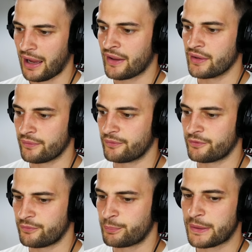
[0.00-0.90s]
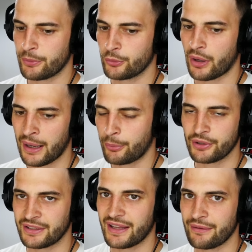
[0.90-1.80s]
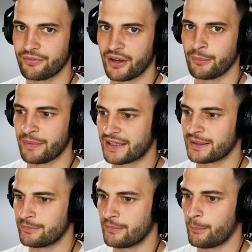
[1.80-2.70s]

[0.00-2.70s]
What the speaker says: And the people who are putting in the effort and making